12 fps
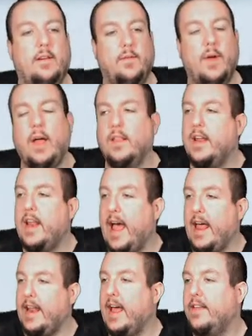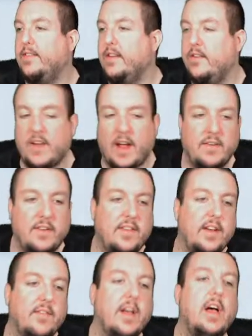Well, look at that. Ask and you shall
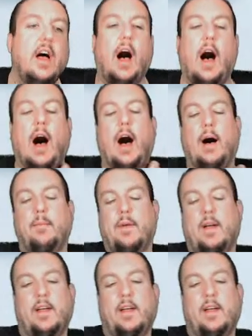receive. Um,